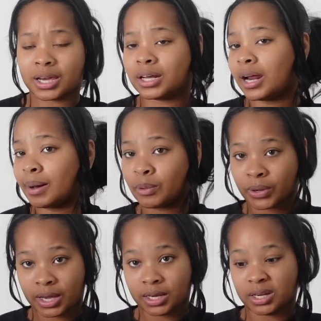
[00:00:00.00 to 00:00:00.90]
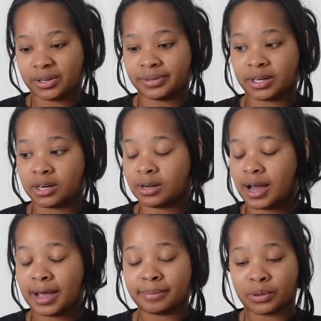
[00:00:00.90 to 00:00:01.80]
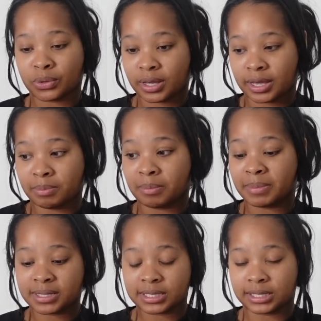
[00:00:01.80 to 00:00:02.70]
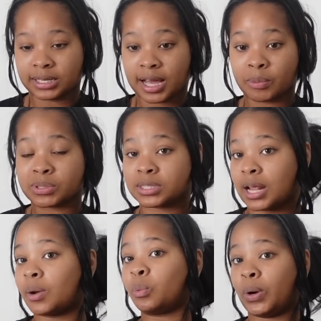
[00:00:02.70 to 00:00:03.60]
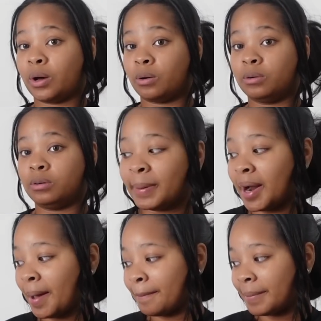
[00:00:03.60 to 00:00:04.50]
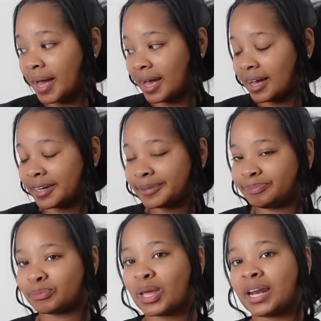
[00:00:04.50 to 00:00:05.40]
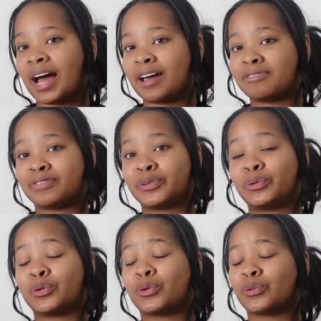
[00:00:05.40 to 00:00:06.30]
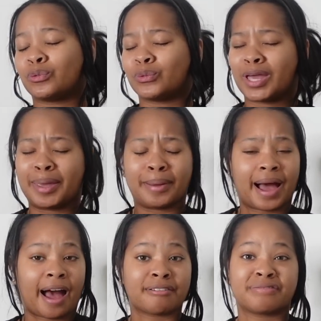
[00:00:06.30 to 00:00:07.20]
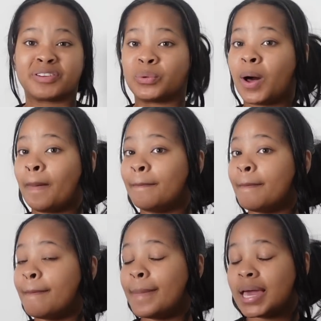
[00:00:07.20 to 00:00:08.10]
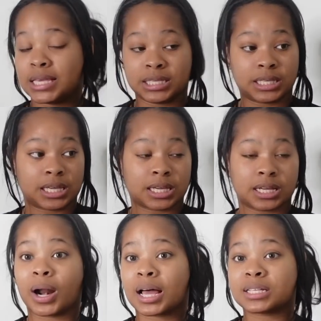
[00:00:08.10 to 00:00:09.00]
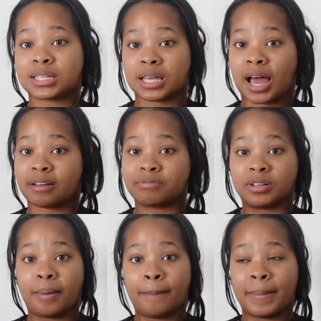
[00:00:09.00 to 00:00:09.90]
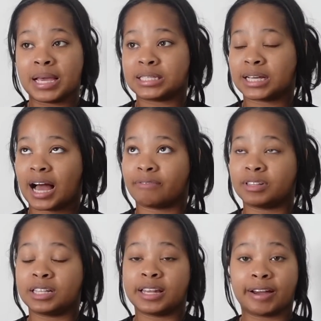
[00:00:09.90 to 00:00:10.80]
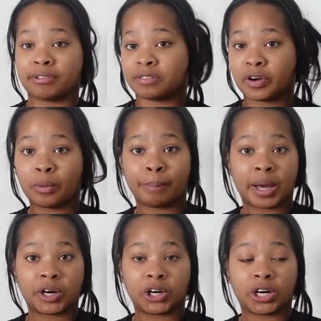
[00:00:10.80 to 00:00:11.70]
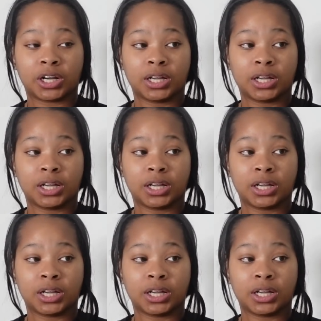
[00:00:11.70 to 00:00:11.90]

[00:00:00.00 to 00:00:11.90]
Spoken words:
And I'm okay, y'all. I'm okay. But mentally, I was not well. But I'm back and I feel amazing. When I say I feel amazing, I've never felt better